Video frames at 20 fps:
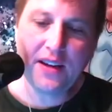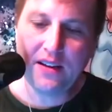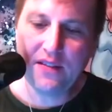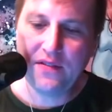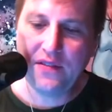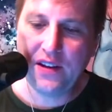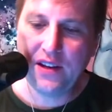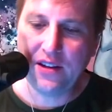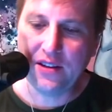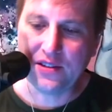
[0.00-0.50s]
a
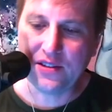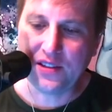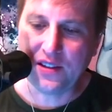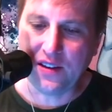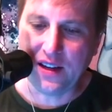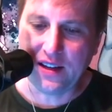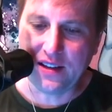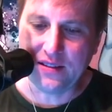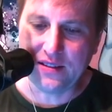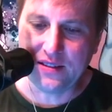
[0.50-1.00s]
video still.
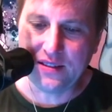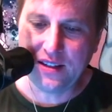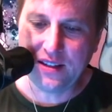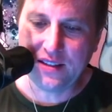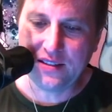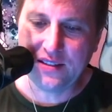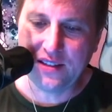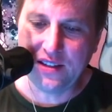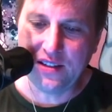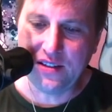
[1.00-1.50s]
I can I
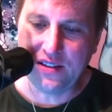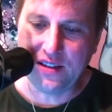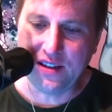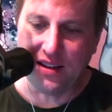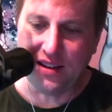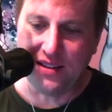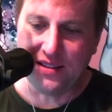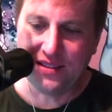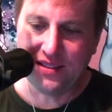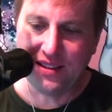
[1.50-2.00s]
can send you Oh,
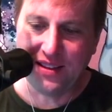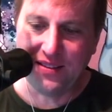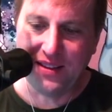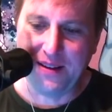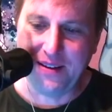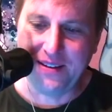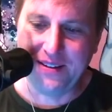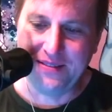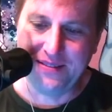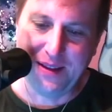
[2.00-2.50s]
guys. yeah.
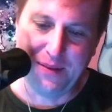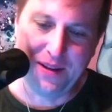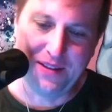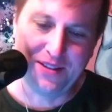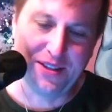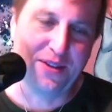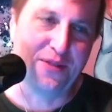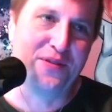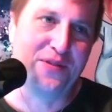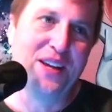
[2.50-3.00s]
I, I mean,
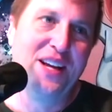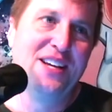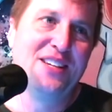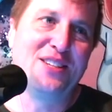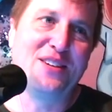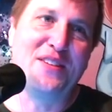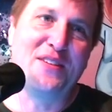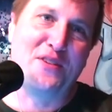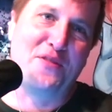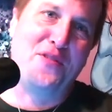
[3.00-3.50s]
so
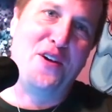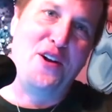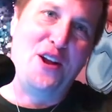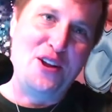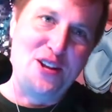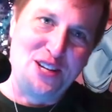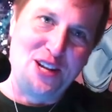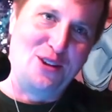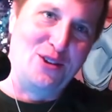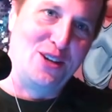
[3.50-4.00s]
so you have a photo.
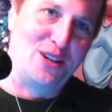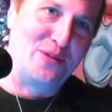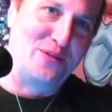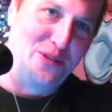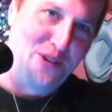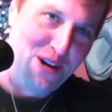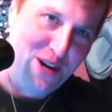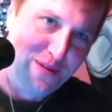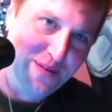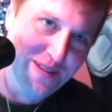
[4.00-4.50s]
You go looking
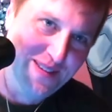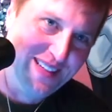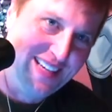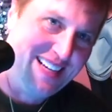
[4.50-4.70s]
for him well,